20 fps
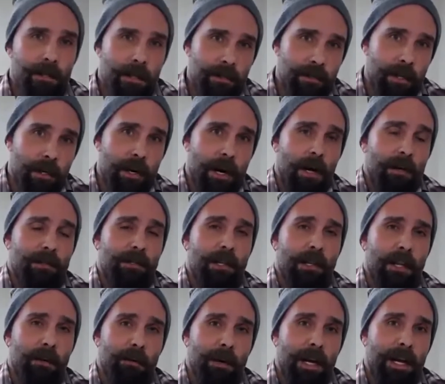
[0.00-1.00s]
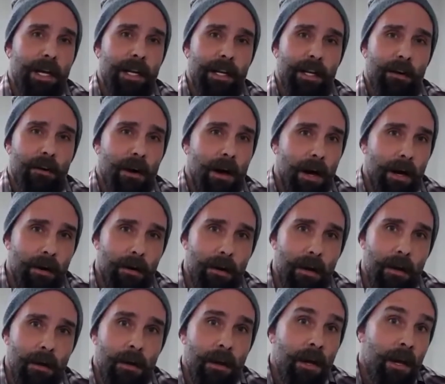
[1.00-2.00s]
because you're constantly reheating your
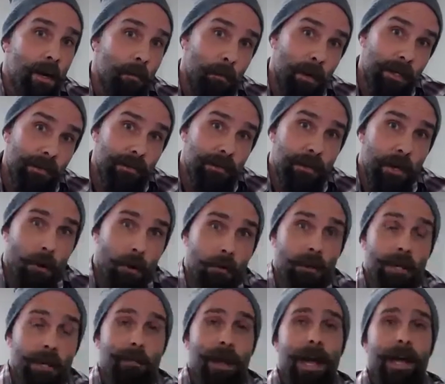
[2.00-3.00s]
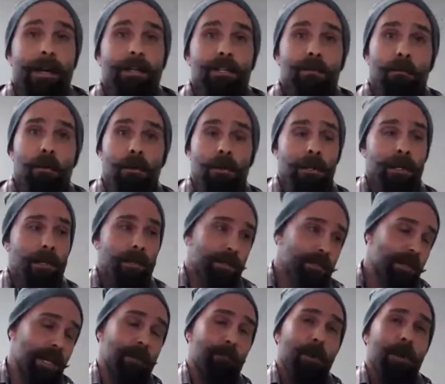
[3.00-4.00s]
iron, but it's totally manageable in the
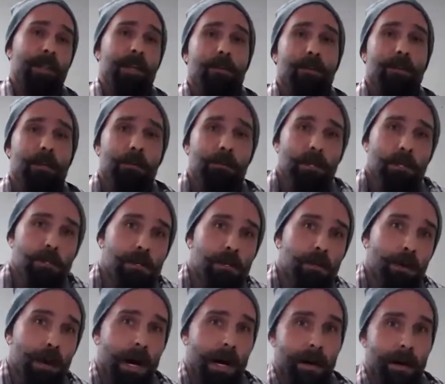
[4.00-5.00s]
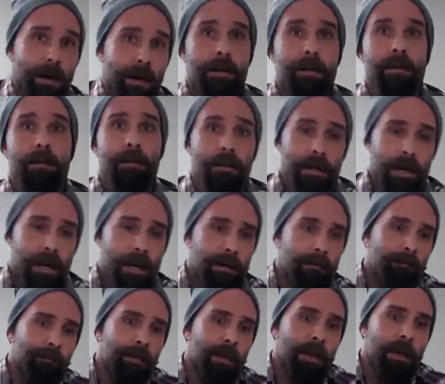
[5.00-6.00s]
same way that you'd use a shoe iron,
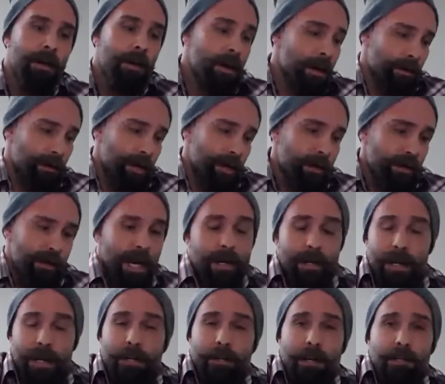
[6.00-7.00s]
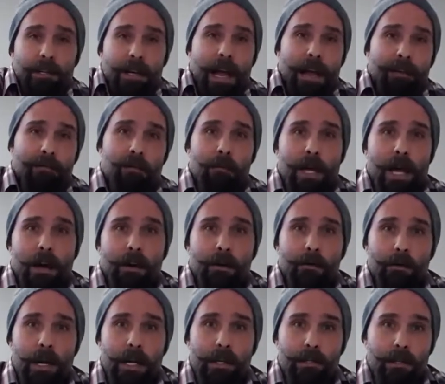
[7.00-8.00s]
okay? So this technique doesn't have to be out of
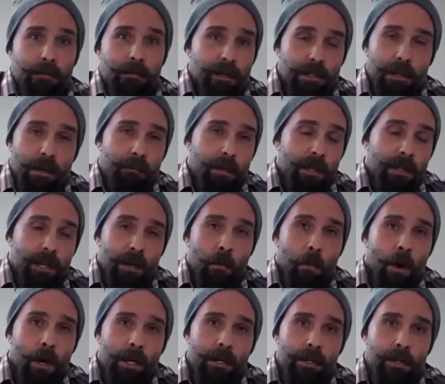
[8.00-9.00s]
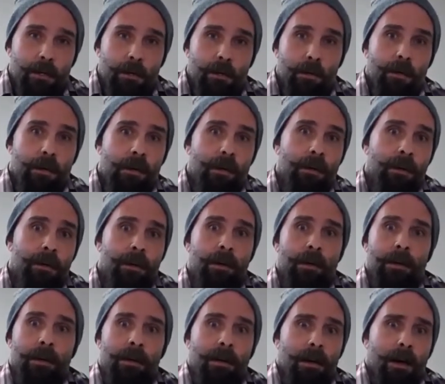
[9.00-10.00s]
reach if it's something that you want to do.
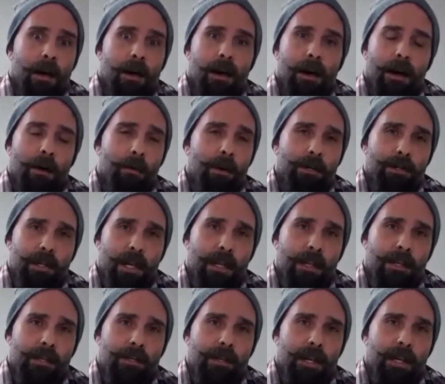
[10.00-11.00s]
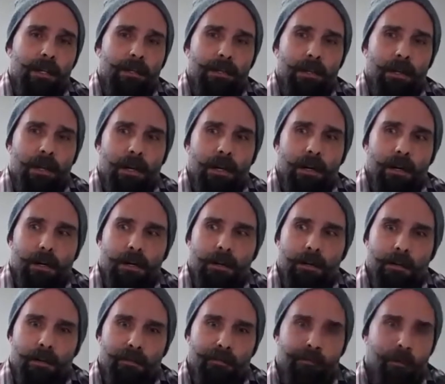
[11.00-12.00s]
I want to say these things are
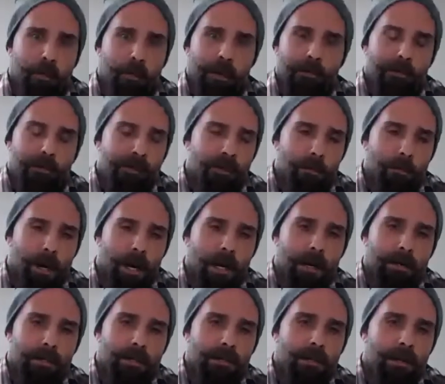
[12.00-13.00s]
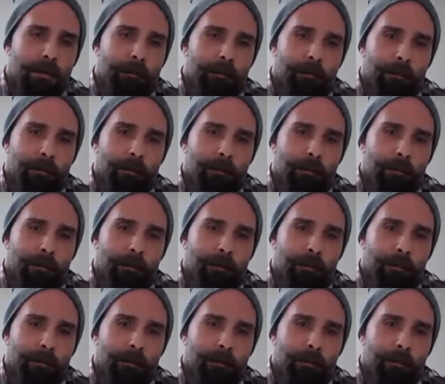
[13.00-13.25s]
40 or 50 bucks.